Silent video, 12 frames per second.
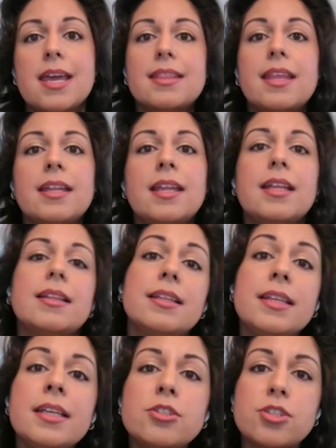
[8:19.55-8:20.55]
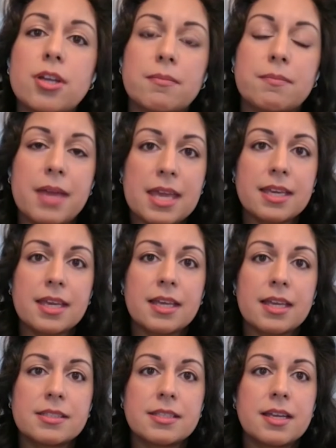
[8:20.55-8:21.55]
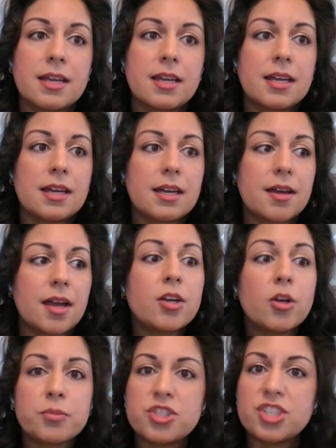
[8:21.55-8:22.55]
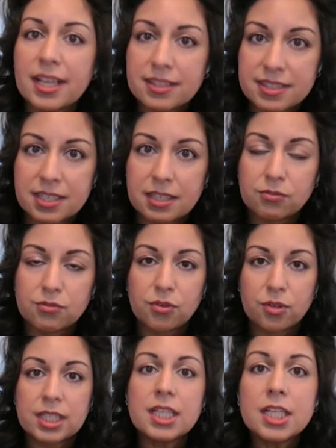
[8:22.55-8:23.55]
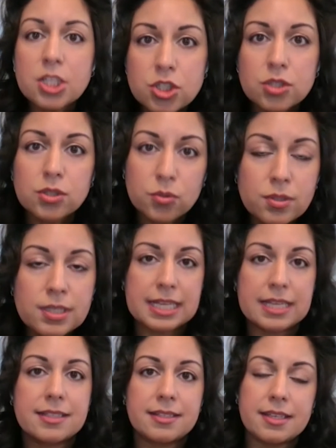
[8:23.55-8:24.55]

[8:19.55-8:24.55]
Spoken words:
then they need to make it an objective for each unit,